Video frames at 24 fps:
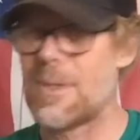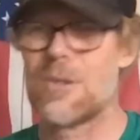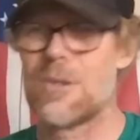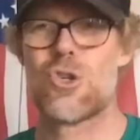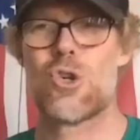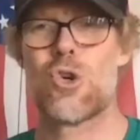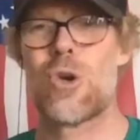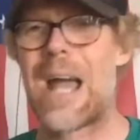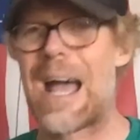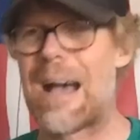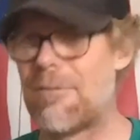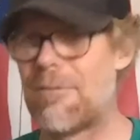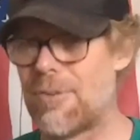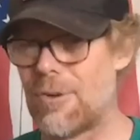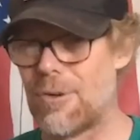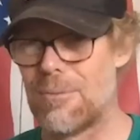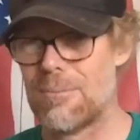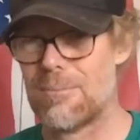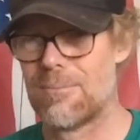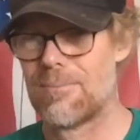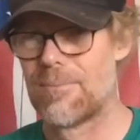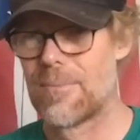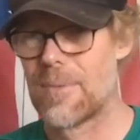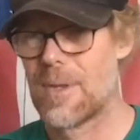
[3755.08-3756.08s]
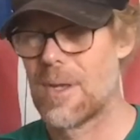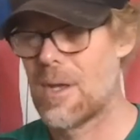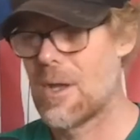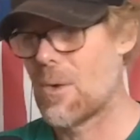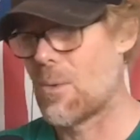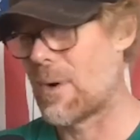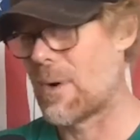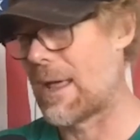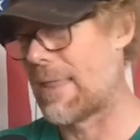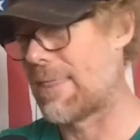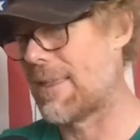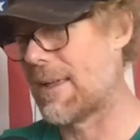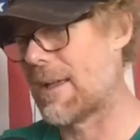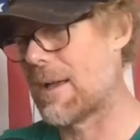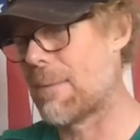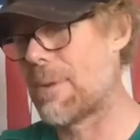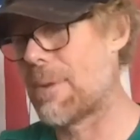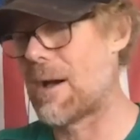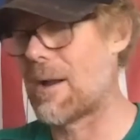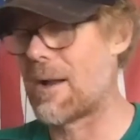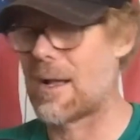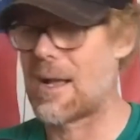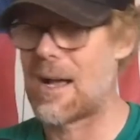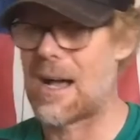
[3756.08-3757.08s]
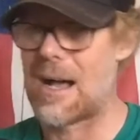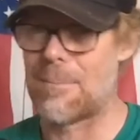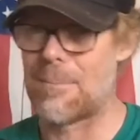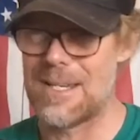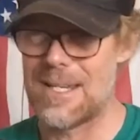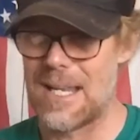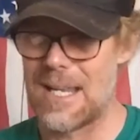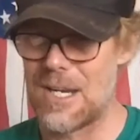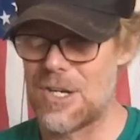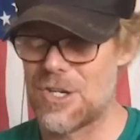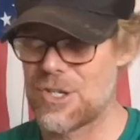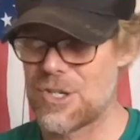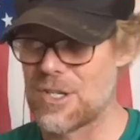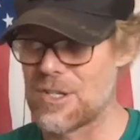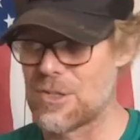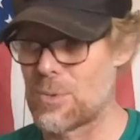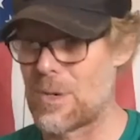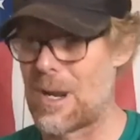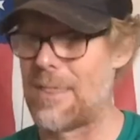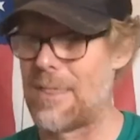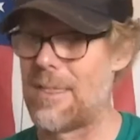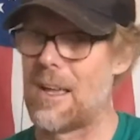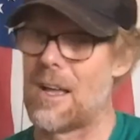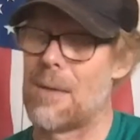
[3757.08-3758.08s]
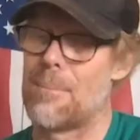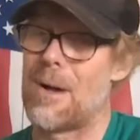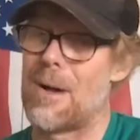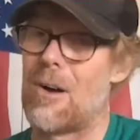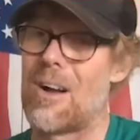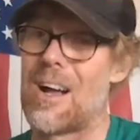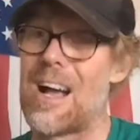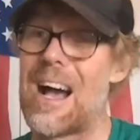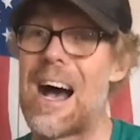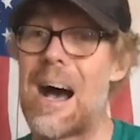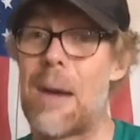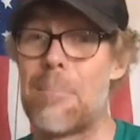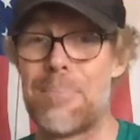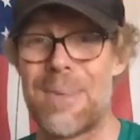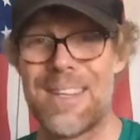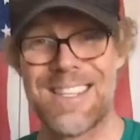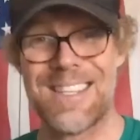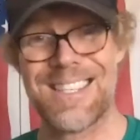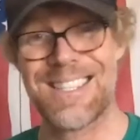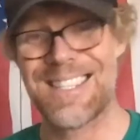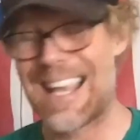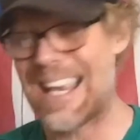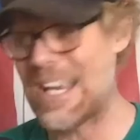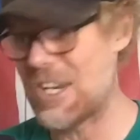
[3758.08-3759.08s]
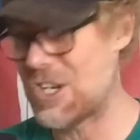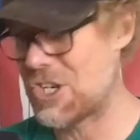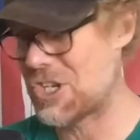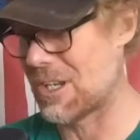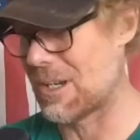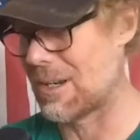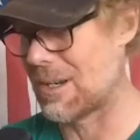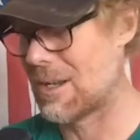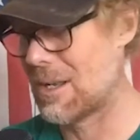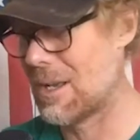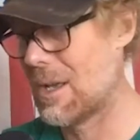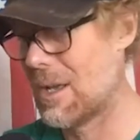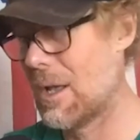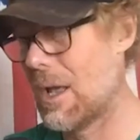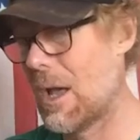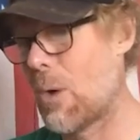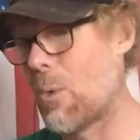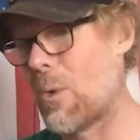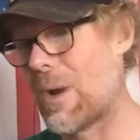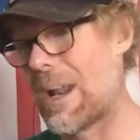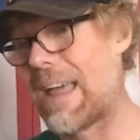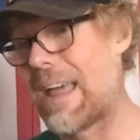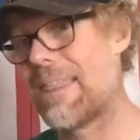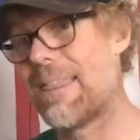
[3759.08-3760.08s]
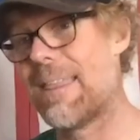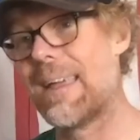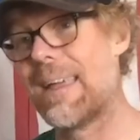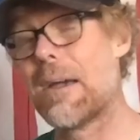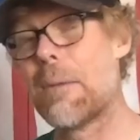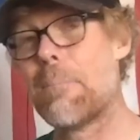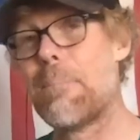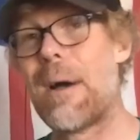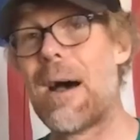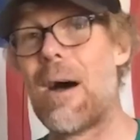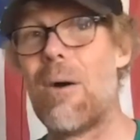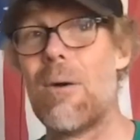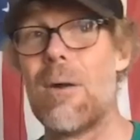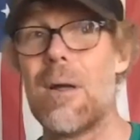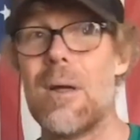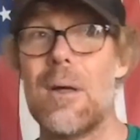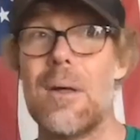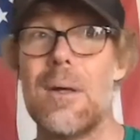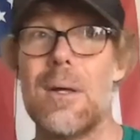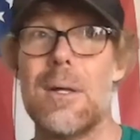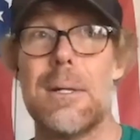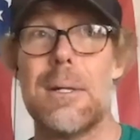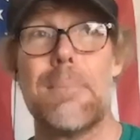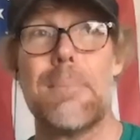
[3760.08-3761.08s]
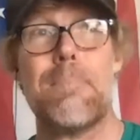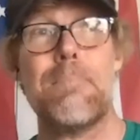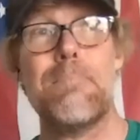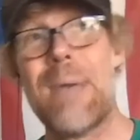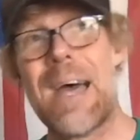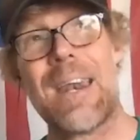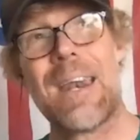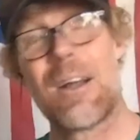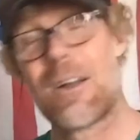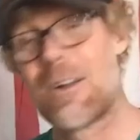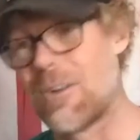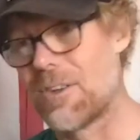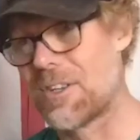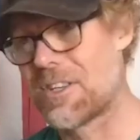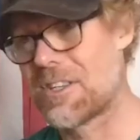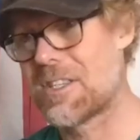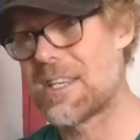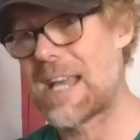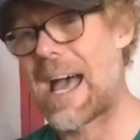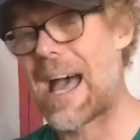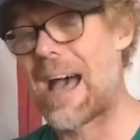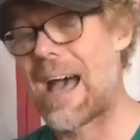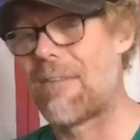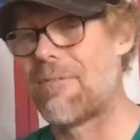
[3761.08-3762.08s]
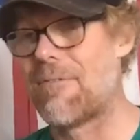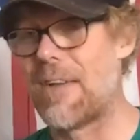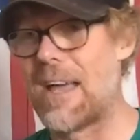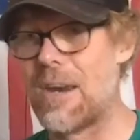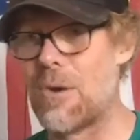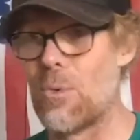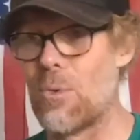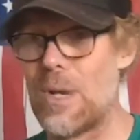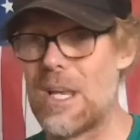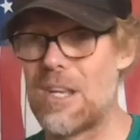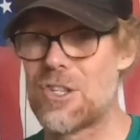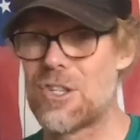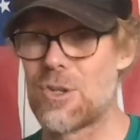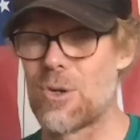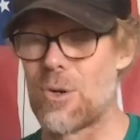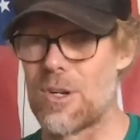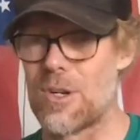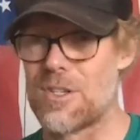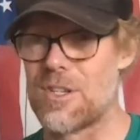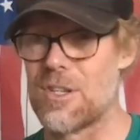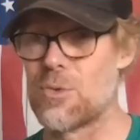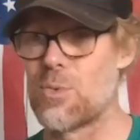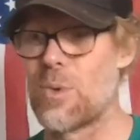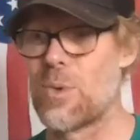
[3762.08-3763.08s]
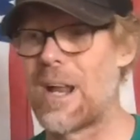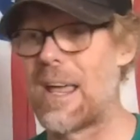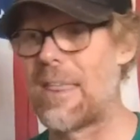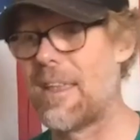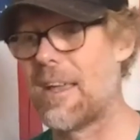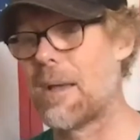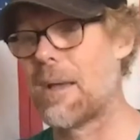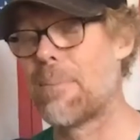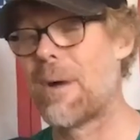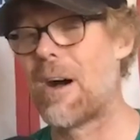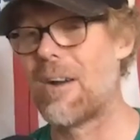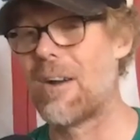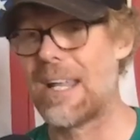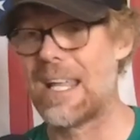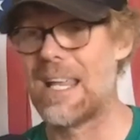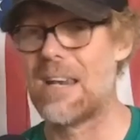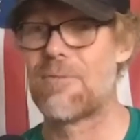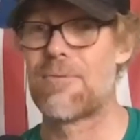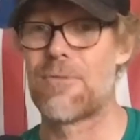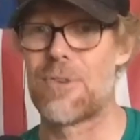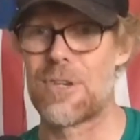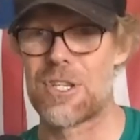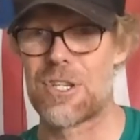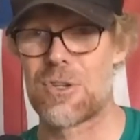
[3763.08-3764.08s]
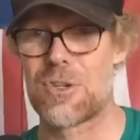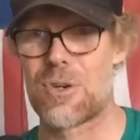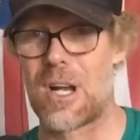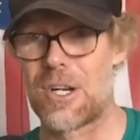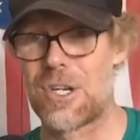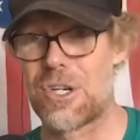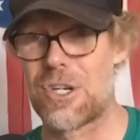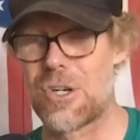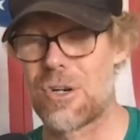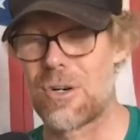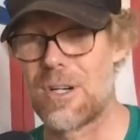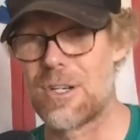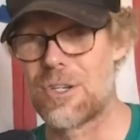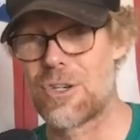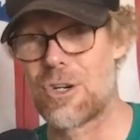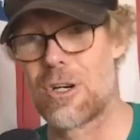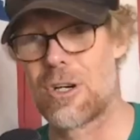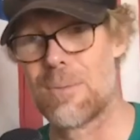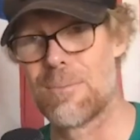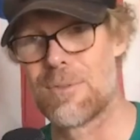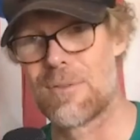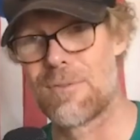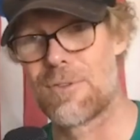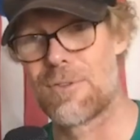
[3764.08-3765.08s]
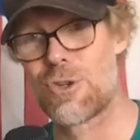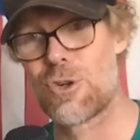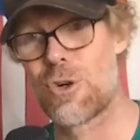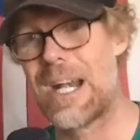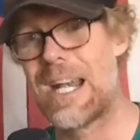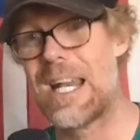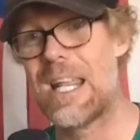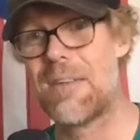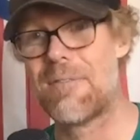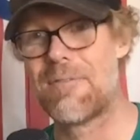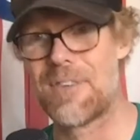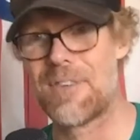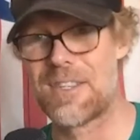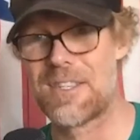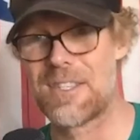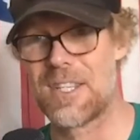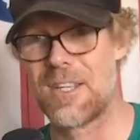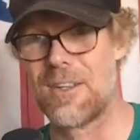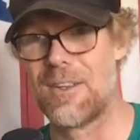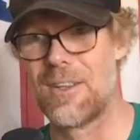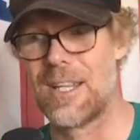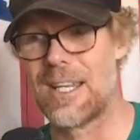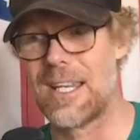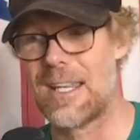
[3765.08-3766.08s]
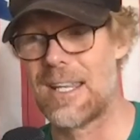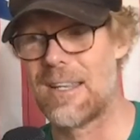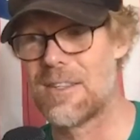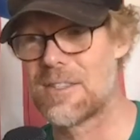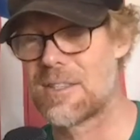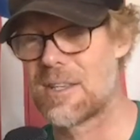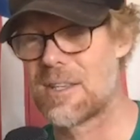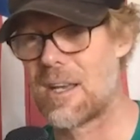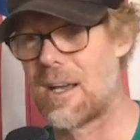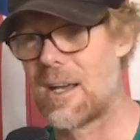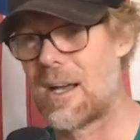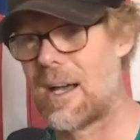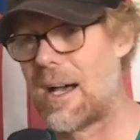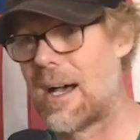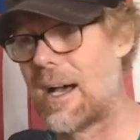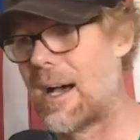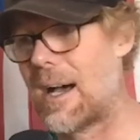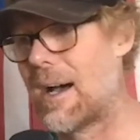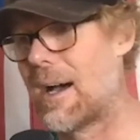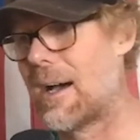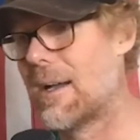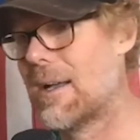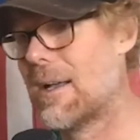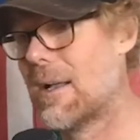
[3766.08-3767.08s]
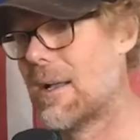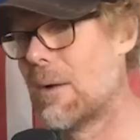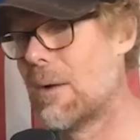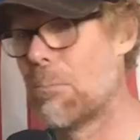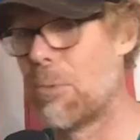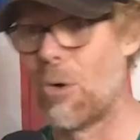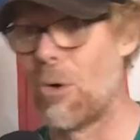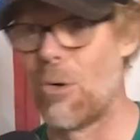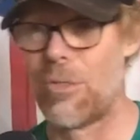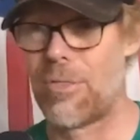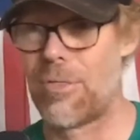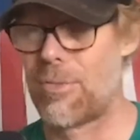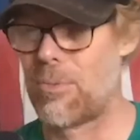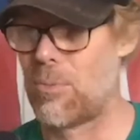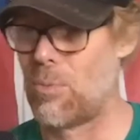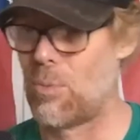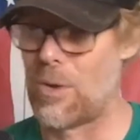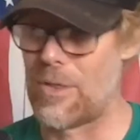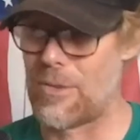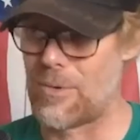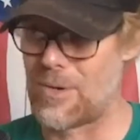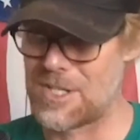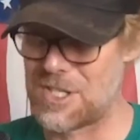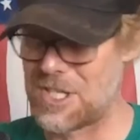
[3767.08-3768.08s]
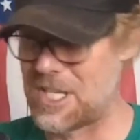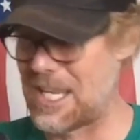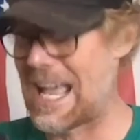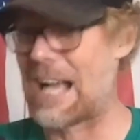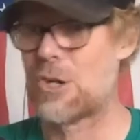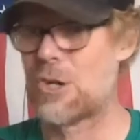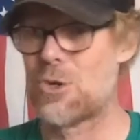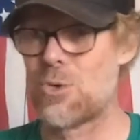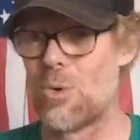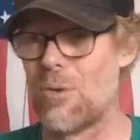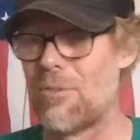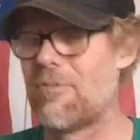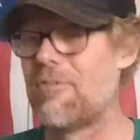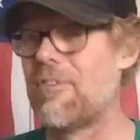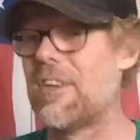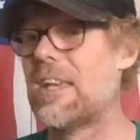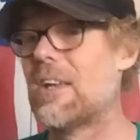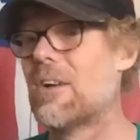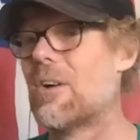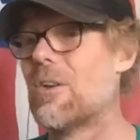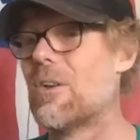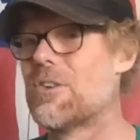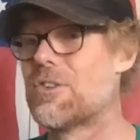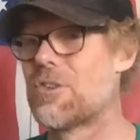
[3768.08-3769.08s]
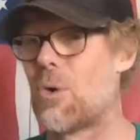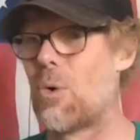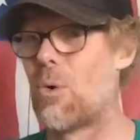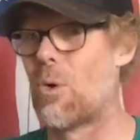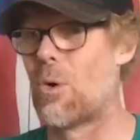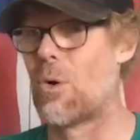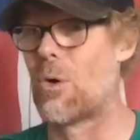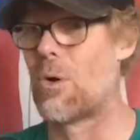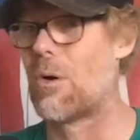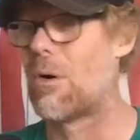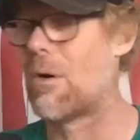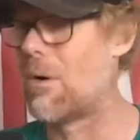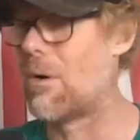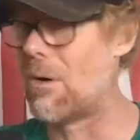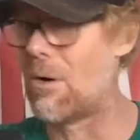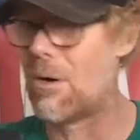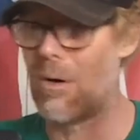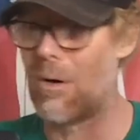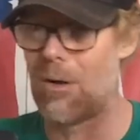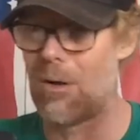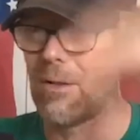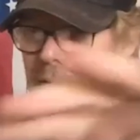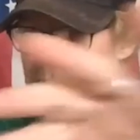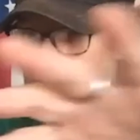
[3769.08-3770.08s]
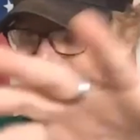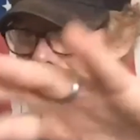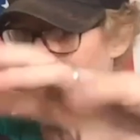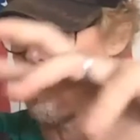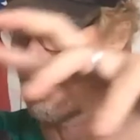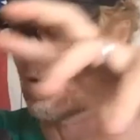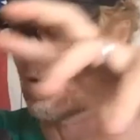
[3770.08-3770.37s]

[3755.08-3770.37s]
travel, when I think about accommodations, when I think about compensation, when I think about medical staff and resources, when I think about infrastructure in terms of training facilities, both whether it's the actual fields or all of the